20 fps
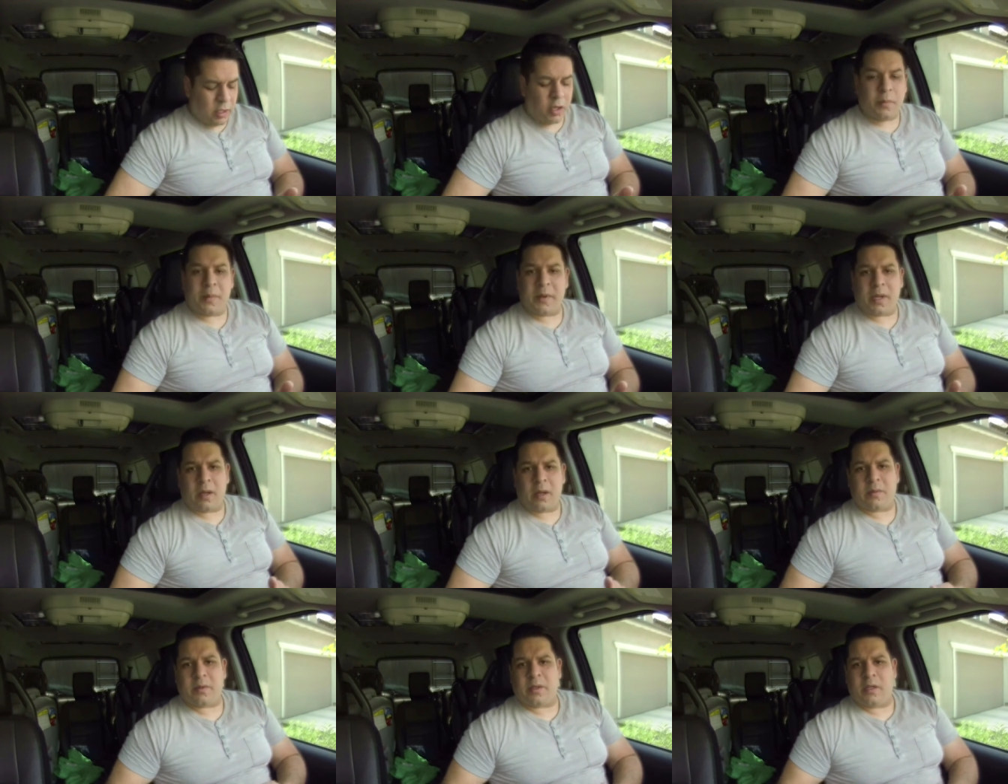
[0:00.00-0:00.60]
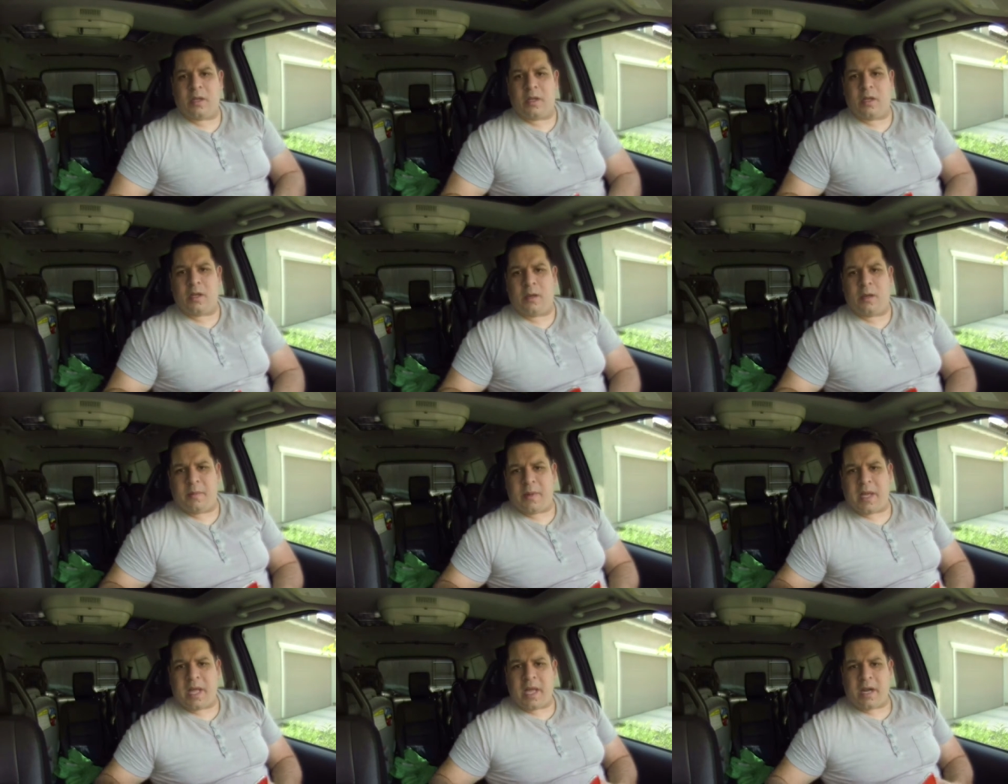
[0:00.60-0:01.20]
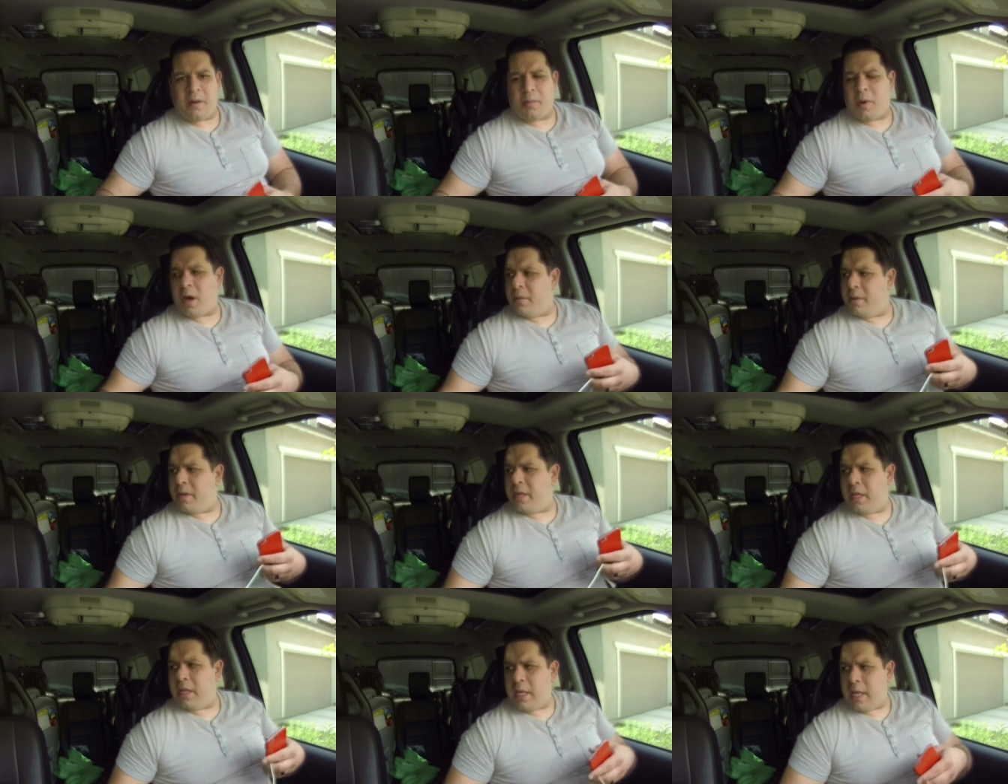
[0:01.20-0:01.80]

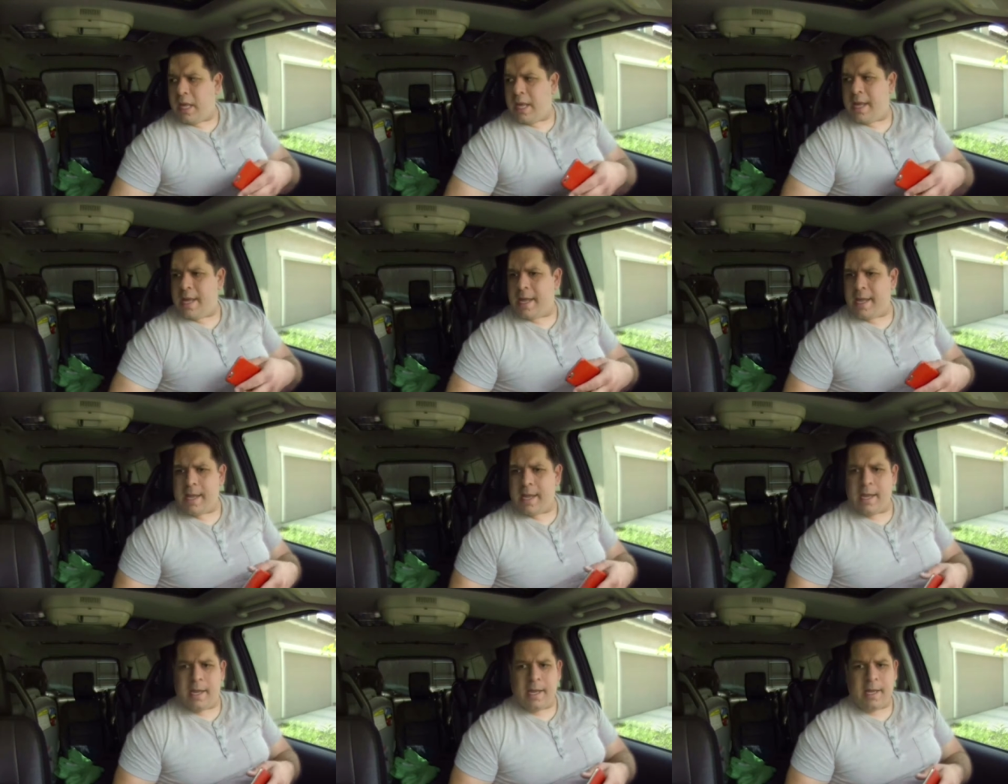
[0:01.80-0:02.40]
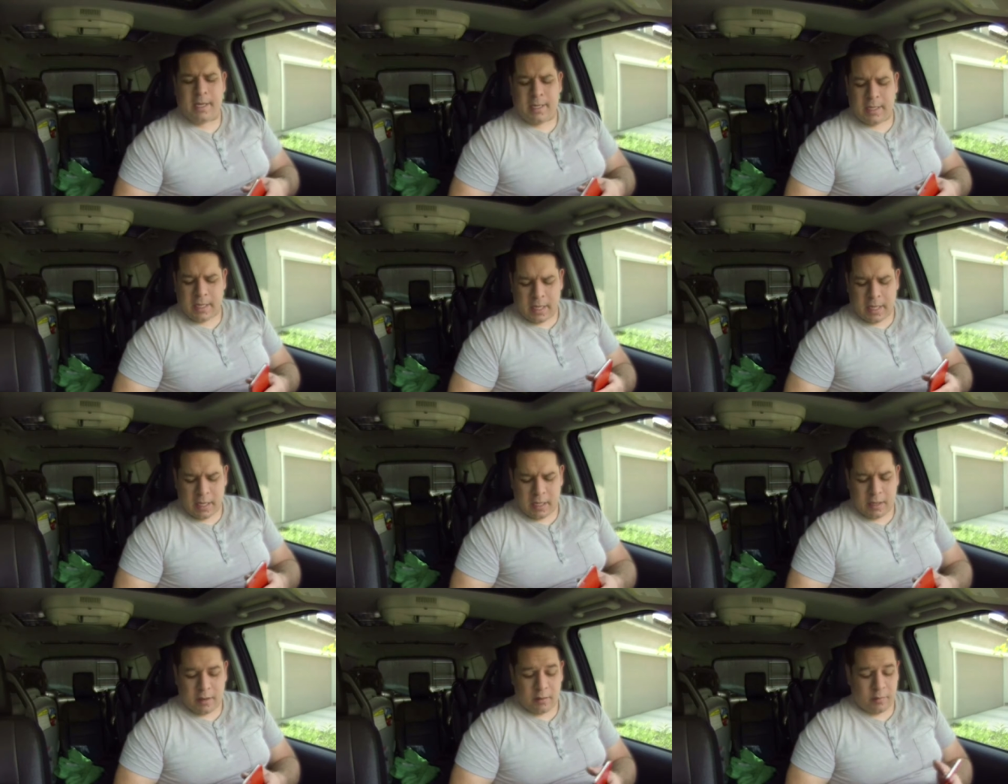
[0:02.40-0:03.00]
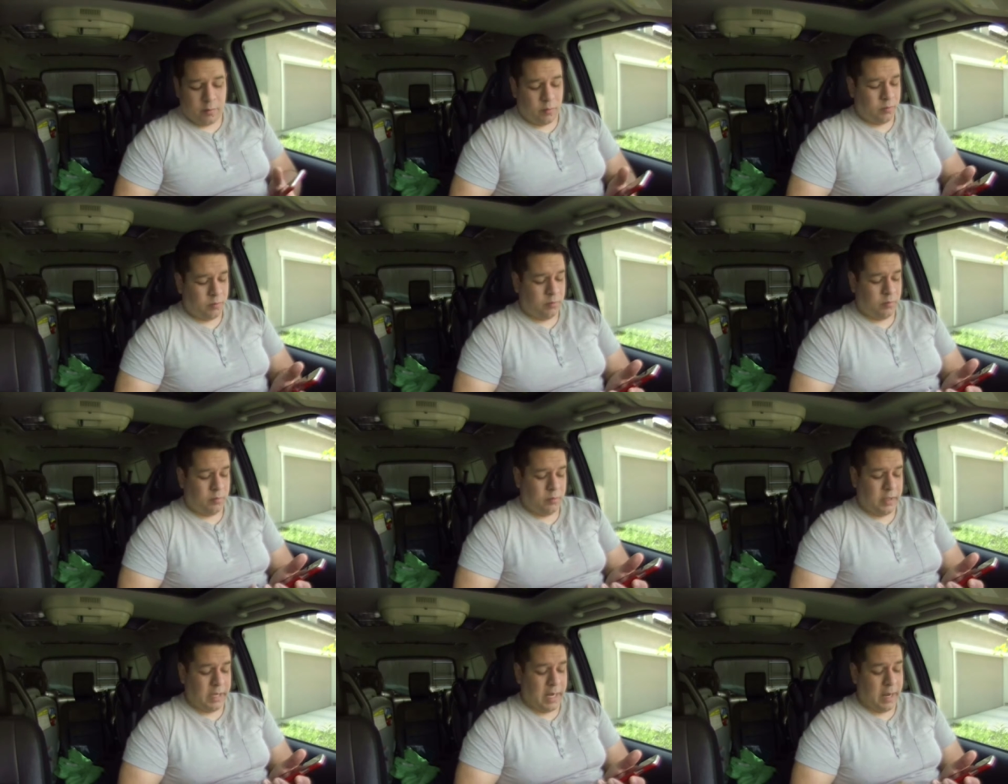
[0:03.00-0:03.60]
edamame and
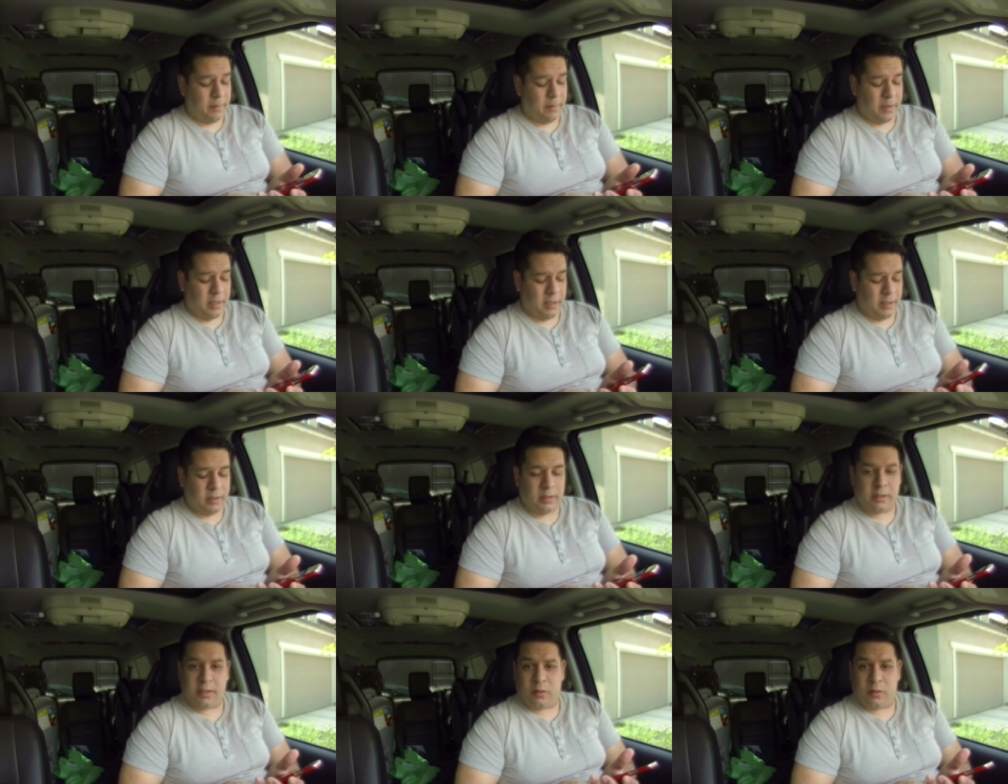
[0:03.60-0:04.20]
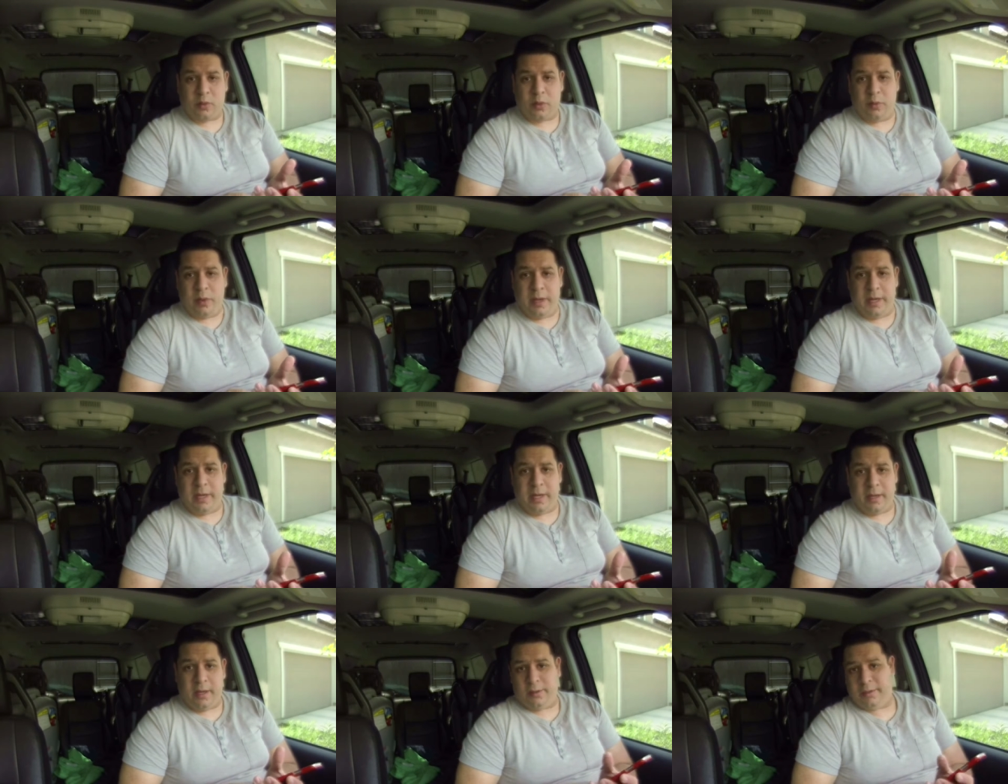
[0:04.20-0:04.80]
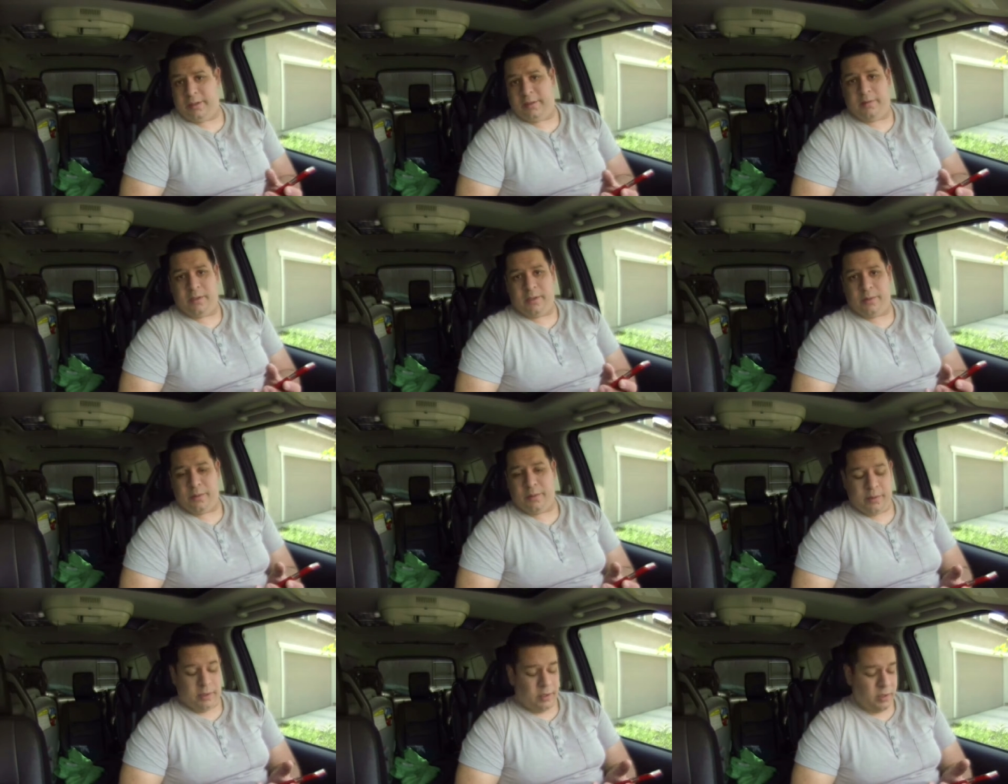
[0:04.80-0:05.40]
napkins, because we ran out even
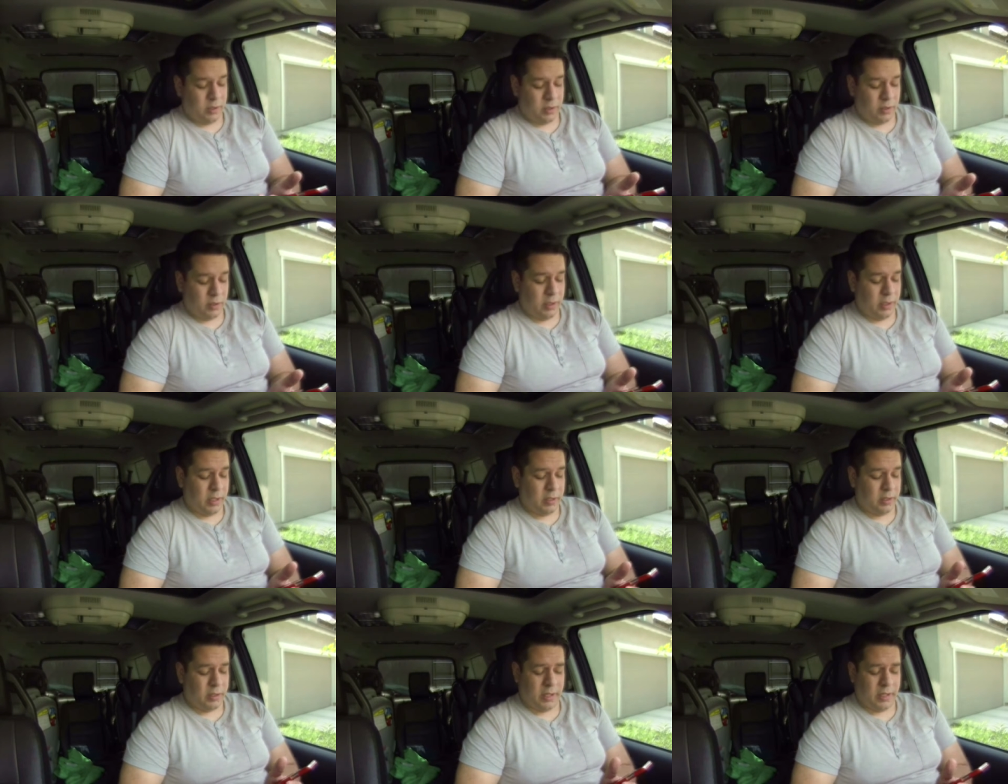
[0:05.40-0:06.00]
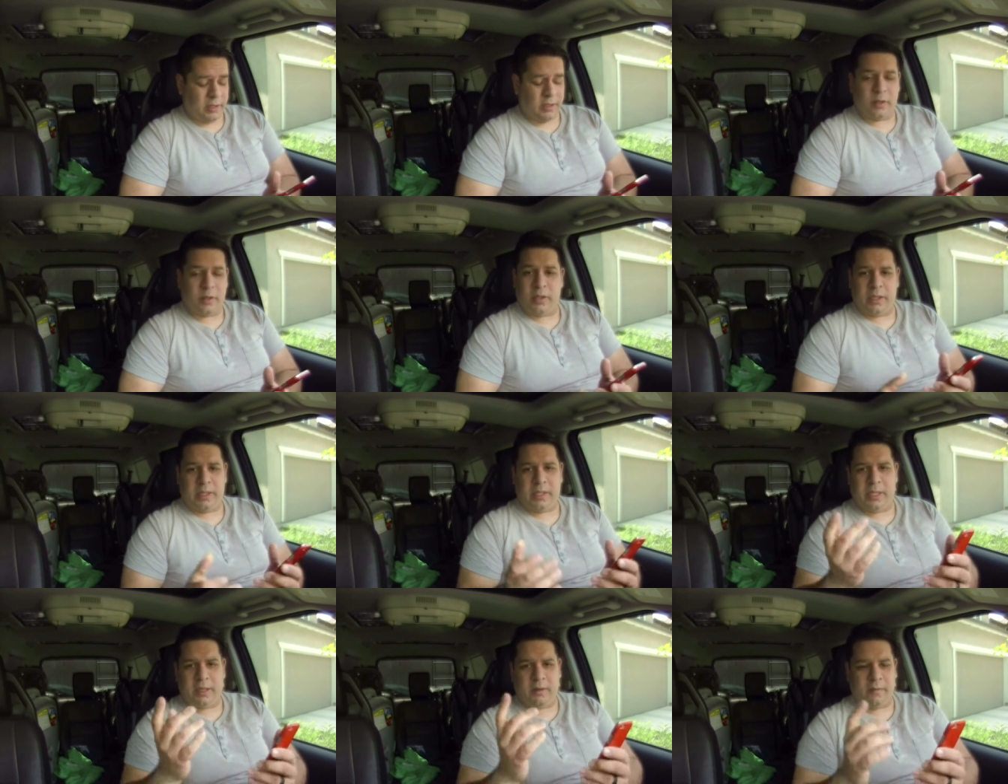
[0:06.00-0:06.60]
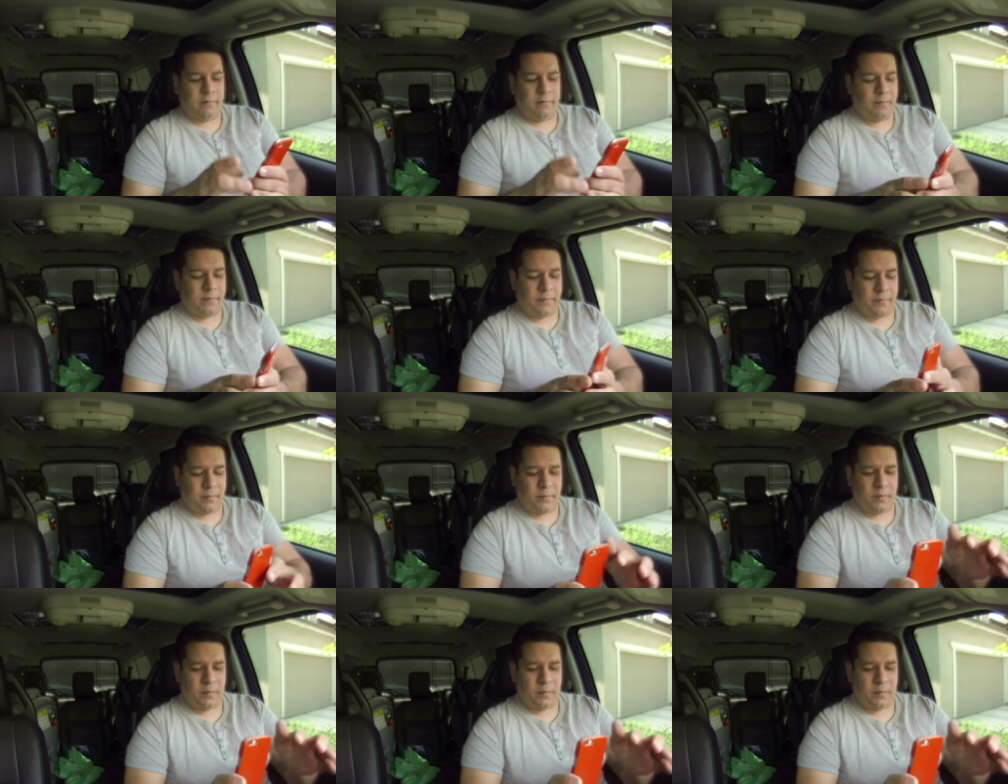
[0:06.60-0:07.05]
though we went to the store yesterday. I totally didn't even